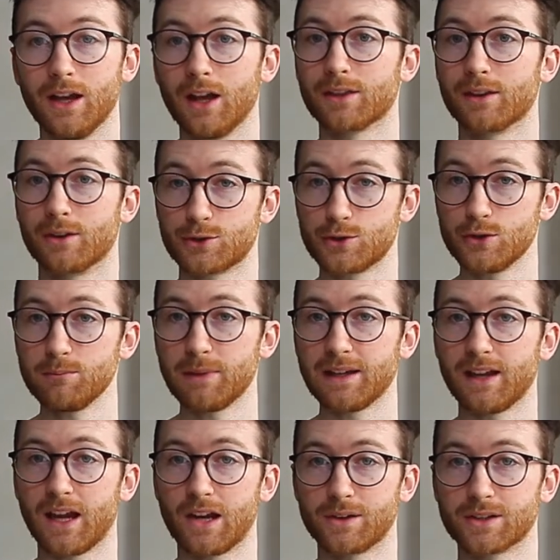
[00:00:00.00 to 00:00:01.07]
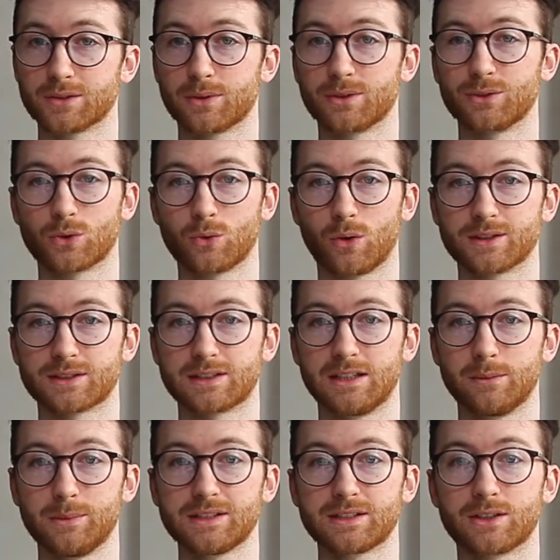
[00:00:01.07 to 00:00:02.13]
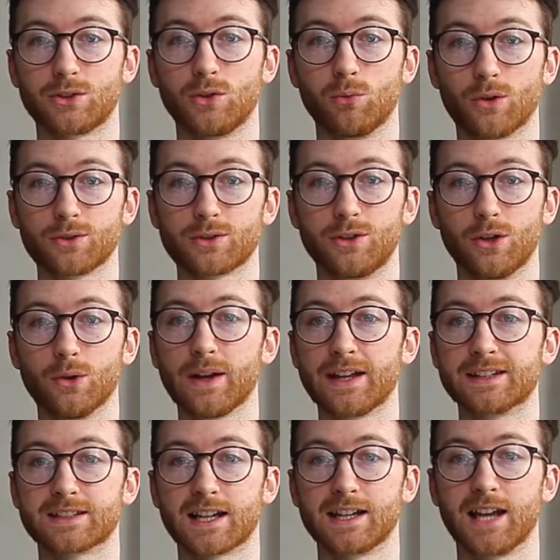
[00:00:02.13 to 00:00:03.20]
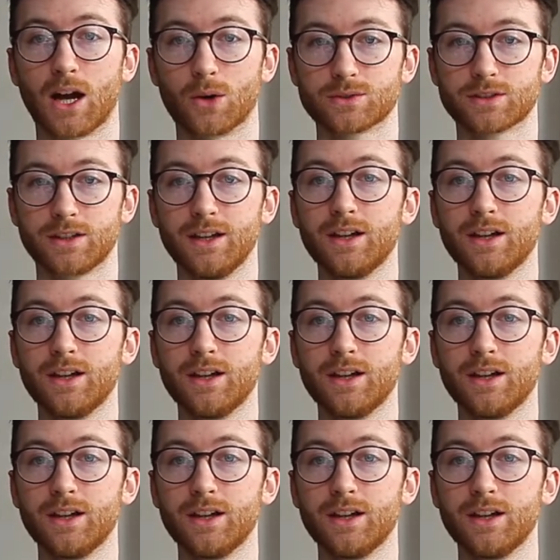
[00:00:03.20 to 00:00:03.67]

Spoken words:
There are 2 main areas within the quant syllabus that you want to know inside out.